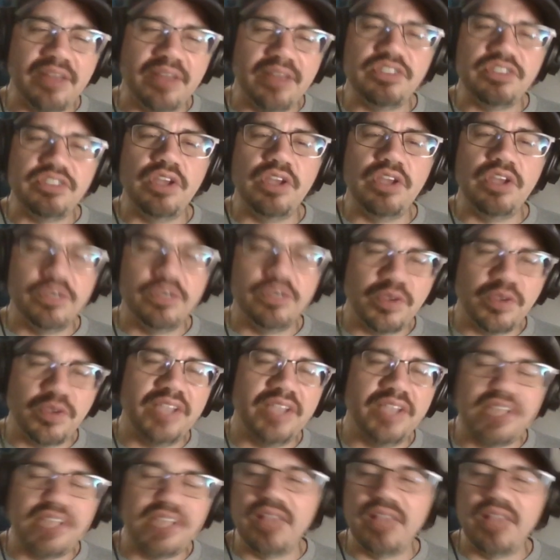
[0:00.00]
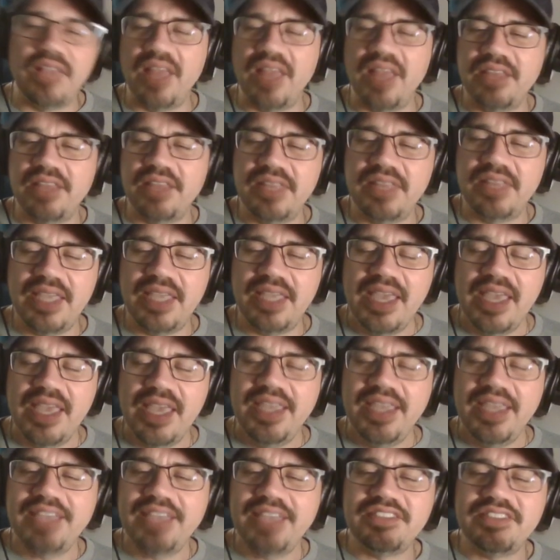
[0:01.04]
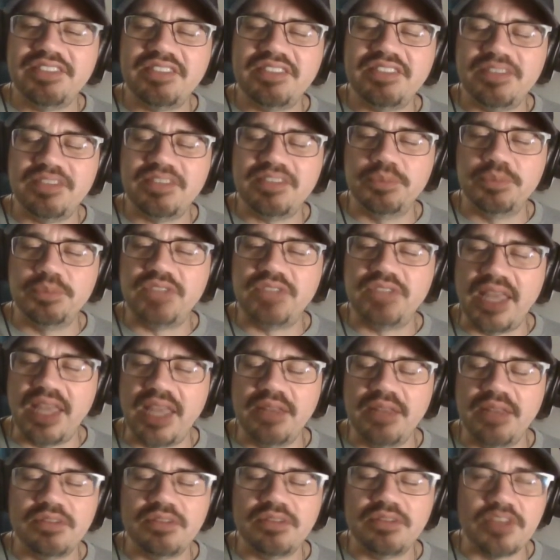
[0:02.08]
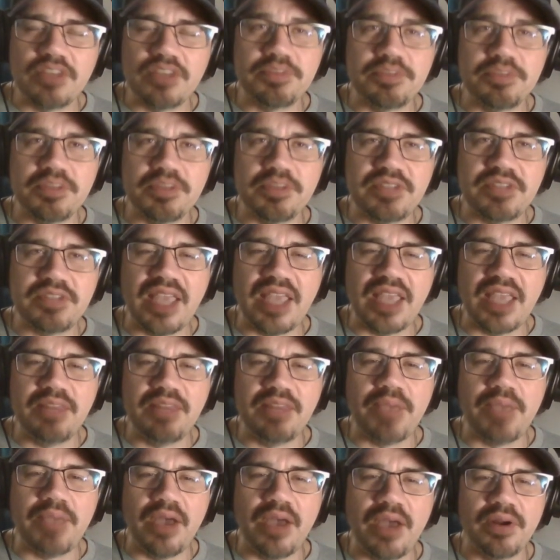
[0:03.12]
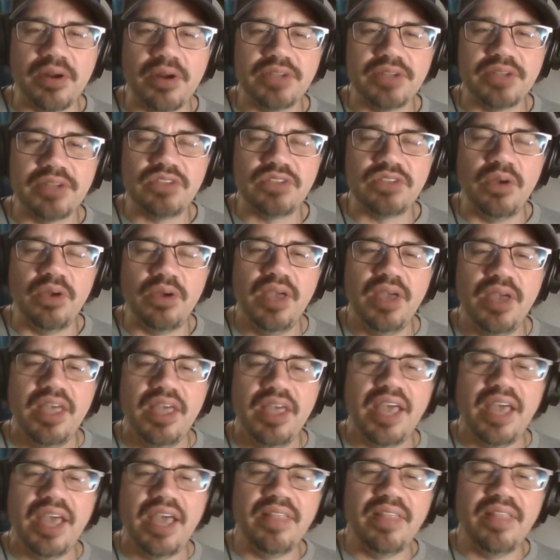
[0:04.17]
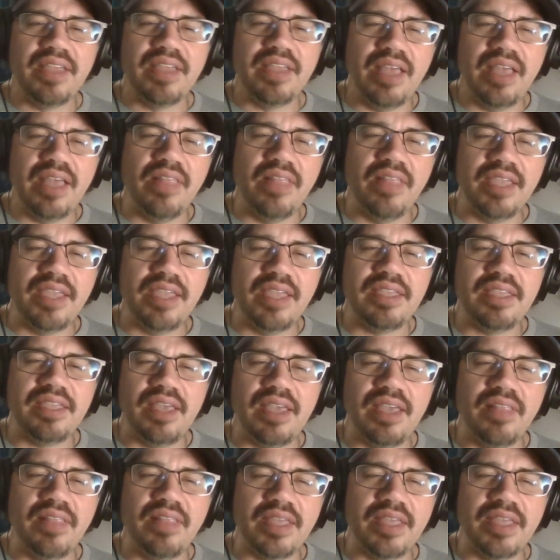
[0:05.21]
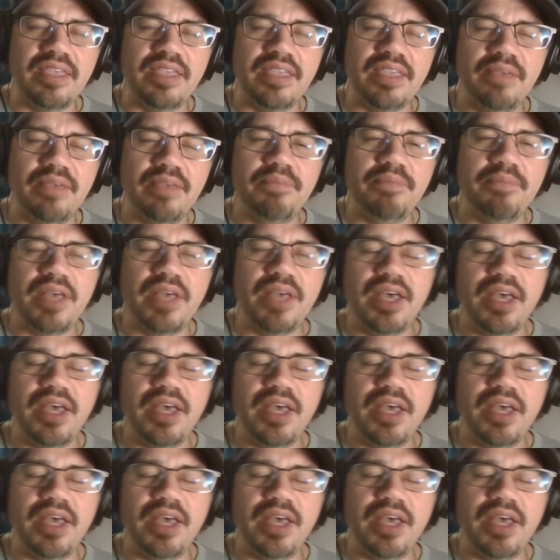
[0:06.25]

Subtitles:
as you know, so Isaiah Likely, he has some sustaining power, so I like him.